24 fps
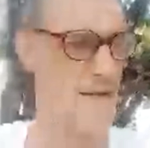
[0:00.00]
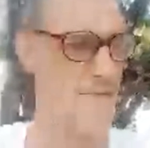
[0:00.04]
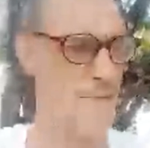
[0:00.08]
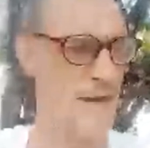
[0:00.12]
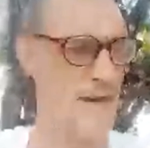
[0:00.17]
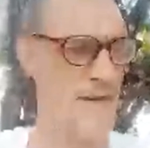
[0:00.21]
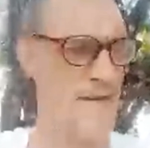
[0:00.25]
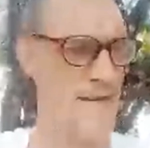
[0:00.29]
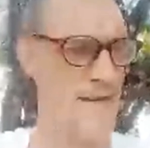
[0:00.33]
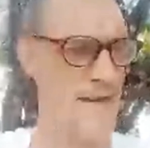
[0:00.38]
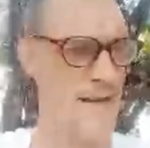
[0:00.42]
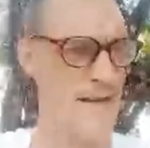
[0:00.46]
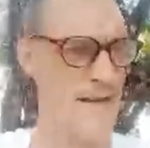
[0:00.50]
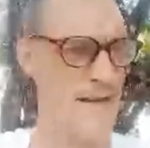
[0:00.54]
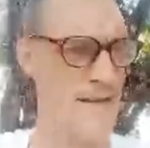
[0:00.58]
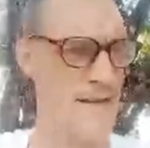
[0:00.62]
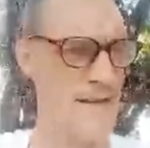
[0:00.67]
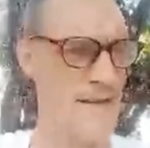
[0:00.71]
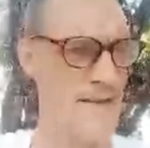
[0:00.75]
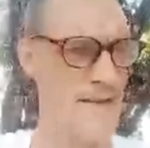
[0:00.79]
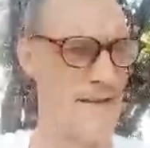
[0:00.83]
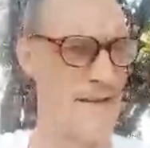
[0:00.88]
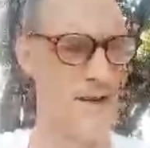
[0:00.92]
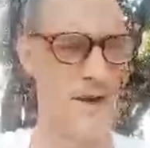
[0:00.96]

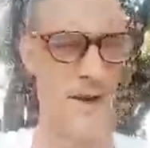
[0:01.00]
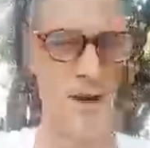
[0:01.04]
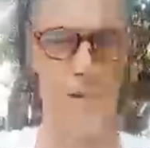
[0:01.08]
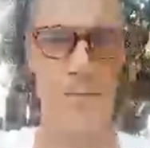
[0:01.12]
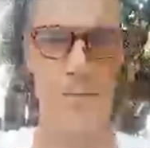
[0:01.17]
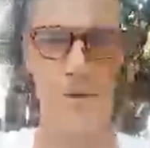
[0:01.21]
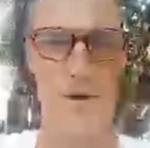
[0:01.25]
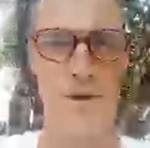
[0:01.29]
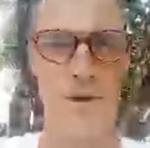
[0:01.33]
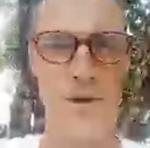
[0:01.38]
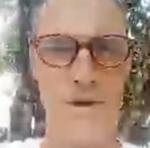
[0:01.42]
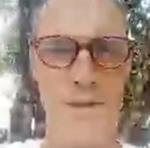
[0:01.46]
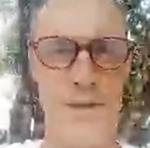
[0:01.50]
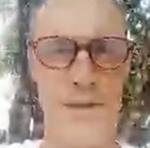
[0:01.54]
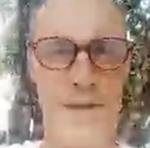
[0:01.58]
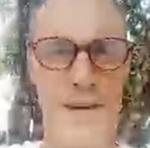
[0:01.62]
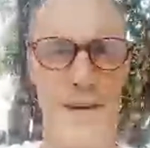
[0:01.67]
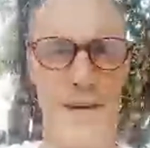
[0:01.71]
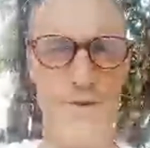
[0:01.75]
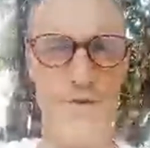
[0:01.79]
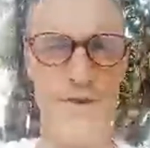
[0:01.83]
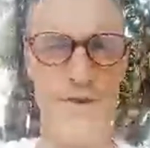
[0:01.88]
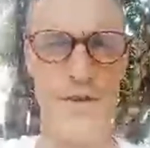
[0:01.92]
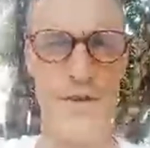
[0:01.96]
basically a book on
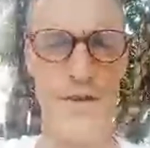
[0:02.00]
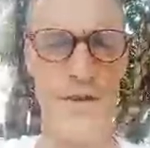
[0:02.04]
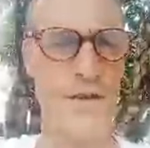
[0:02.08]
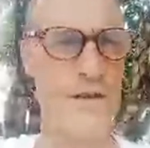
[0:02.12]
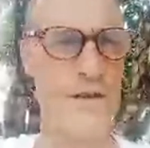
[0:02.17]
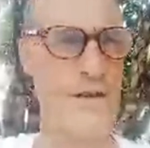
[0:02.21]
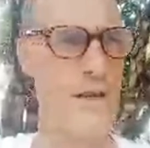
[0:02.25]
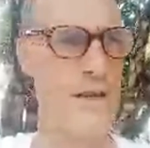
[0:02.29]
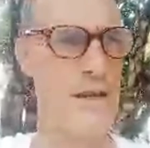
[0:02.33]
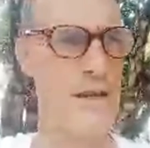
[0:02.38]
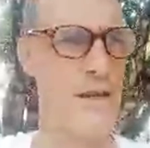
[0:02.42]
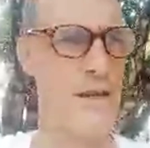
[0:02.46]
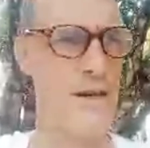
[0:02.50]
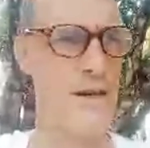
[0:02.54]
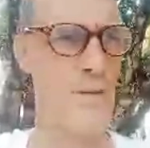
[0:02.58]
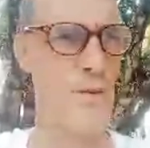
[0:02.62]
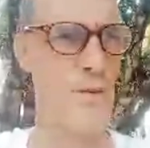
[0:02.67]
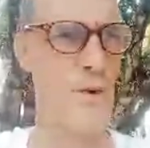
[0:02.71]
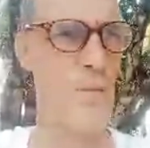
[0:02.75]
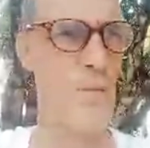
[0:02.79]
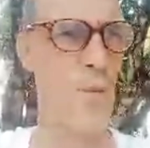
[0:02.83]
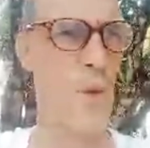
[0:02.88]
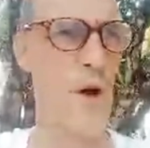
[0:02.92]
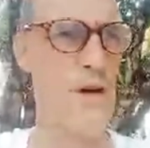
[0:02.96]
how to
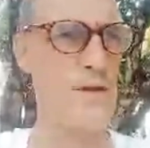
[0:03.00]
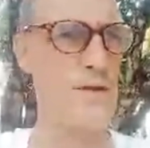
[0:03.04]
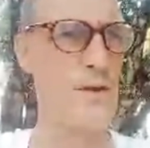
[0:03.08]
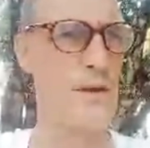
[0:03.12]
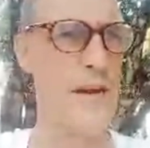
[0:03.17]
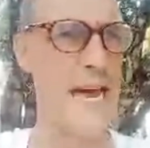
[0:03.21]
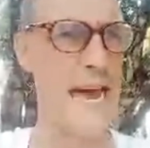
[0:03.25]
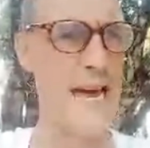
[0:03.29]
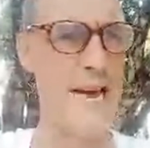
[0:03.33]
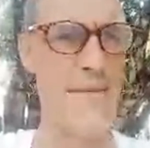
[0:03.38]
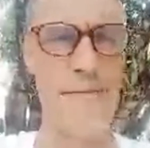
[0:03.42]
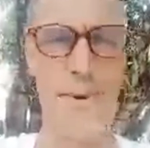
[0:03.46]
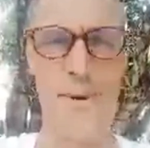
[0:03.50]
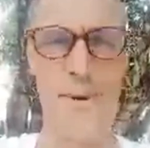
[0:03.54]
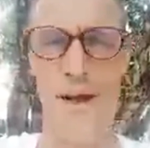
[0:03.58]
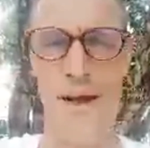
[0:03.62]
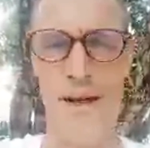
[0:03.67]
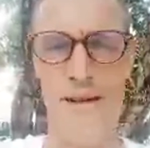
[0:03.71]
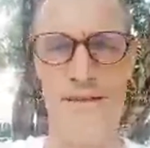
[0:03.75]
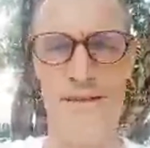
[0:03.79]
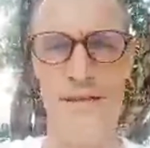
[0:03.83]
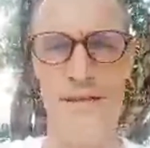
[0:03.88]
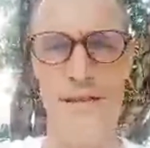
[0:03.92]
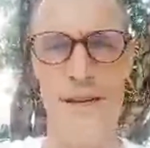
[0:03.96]
what you can
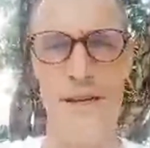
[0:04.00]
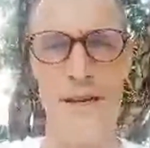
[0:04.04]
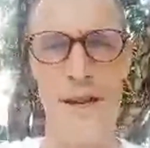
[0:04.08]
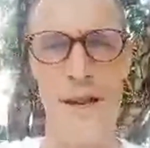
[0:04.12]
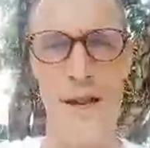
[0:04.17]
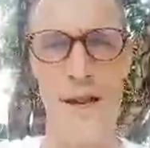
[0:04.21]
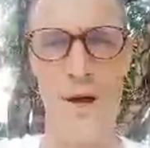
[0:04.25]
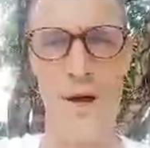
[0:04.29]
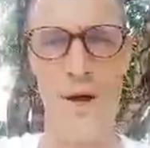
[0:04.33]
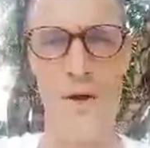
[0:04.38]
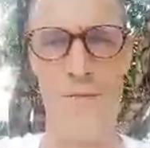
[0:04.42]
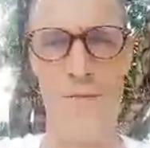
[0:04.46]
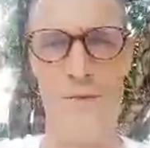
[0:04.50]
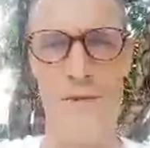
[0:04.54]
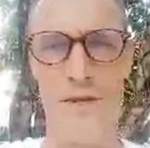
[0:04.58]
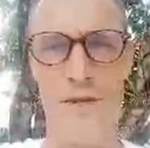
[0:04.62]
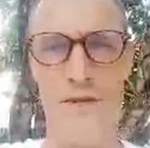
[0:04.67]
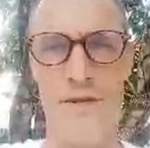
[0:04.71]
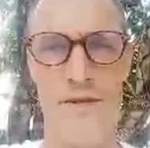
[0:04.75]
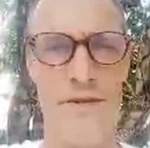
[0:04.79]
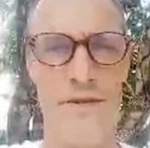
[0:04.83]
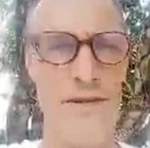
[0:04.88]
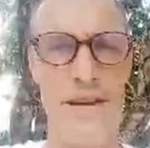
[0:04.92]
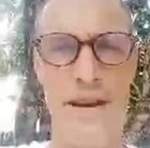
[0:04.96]
plant in an
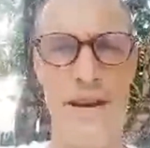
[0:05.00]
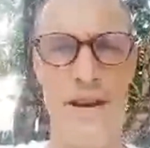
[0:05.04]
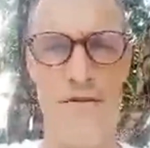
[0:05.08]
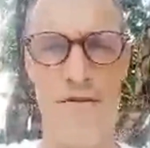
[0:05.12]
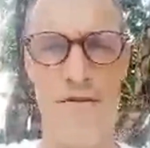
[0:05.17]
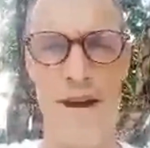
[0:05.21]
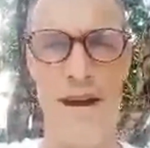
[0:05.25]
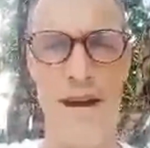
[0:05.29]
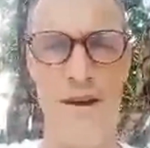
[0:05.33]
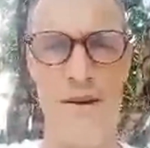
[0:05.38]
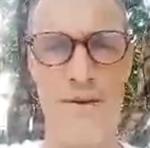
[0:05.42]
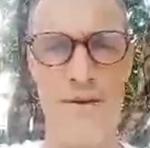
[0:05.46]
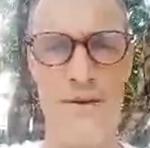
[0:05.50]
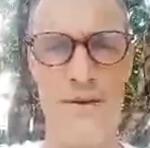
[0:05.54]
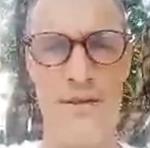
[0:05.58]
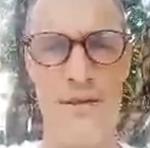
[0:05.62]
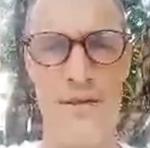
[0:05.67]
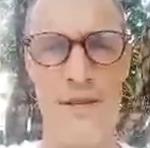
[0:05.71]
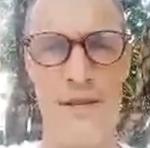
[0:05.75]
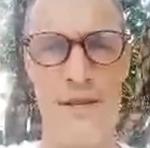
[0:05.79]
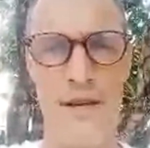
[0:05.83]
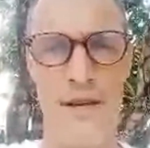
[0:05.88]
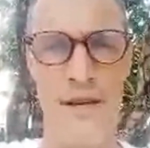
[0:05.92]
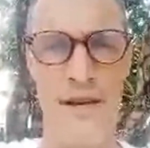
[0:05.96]
allotment year round.
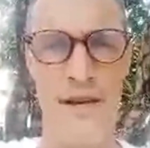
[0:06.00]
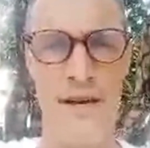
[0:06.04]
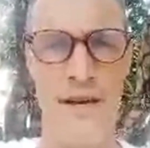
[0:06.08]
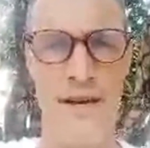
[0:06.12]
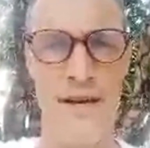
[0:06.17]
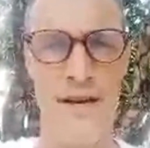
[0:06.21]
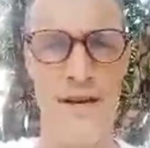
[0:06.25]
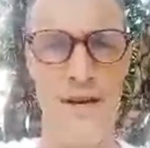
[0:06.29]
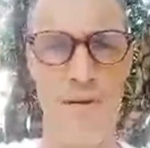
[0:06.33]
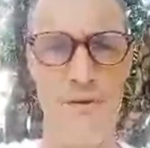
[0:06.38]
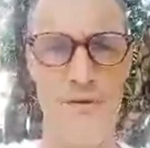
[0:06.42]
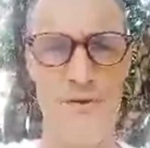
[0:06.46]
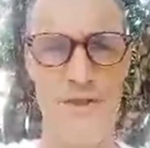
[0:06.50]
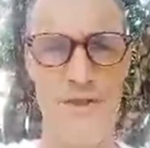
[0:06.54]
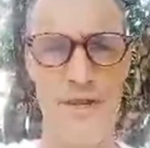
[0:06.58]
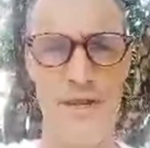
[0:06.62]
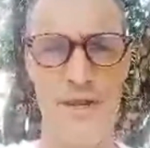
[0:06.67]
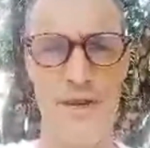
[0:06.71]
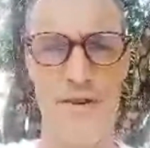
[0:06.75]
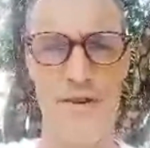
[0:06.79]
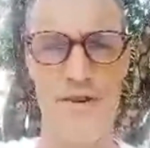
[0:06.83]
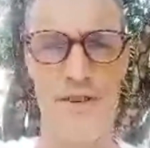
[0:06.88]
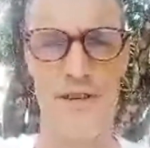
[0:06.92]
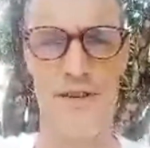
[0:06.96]
Obviously,
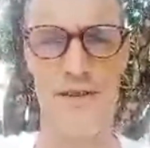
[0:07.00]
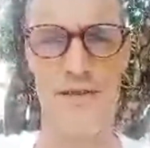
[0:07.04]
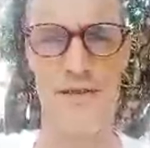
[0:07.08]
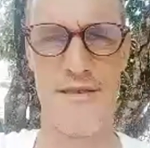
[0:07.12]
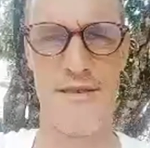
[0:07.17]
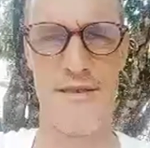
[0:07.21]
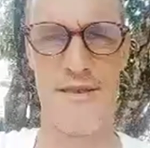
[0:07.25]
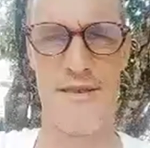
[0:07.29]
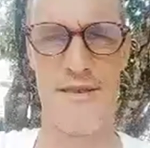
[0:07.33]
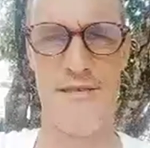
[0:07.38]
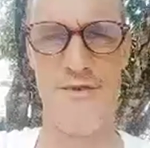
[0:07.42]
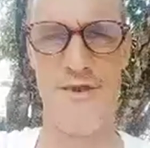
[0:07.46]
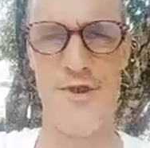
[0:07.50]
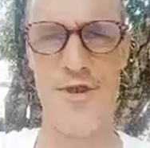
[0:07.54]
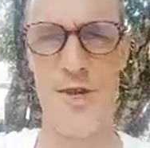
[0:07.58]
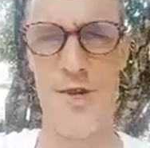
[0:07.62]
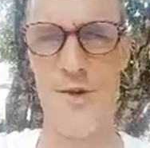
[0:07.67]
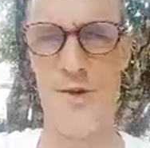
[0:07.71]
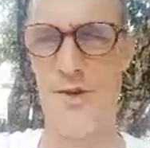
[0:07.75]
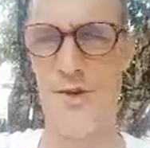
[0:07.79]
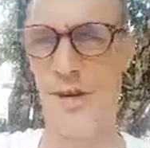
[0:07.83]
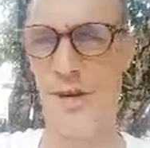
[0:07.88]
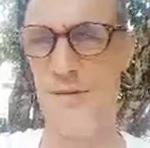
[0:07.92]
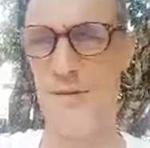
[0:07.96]
there is a
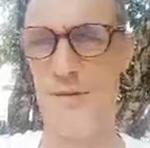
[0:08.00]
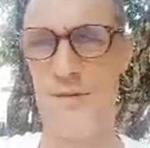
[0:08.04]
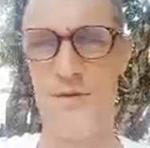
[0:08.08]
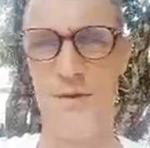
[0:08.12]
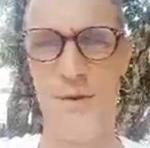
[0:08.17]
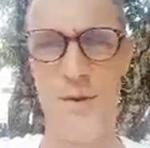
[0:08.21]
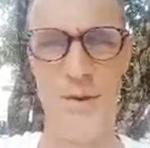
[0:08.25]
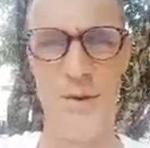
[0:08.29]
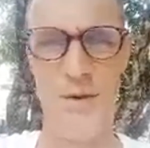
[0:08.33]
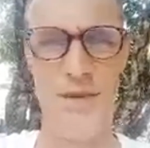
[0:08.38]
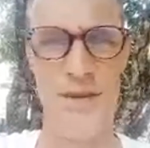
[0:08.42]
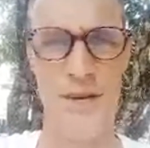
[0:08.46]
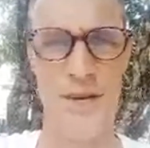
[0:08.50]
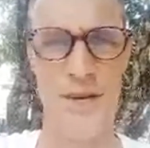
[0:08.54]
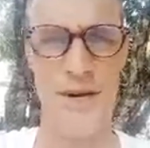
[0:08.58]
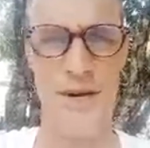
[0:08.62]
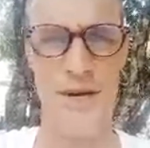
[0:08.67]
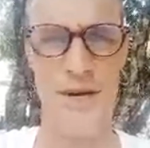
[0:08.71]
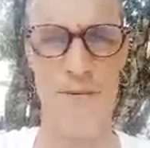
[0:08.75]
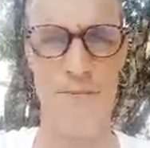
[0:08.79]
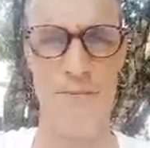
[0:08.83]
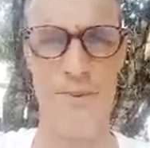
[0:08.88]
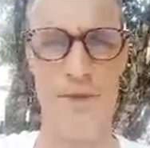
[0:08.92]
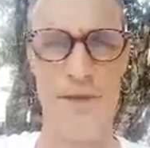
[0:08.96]
few times of year where you
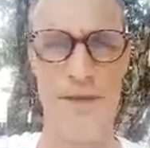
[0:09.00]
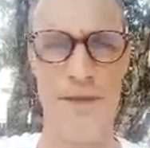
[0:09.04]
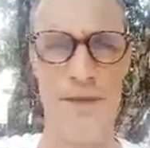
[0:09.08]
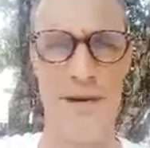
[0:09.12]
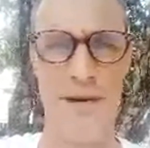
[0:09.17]
can't, but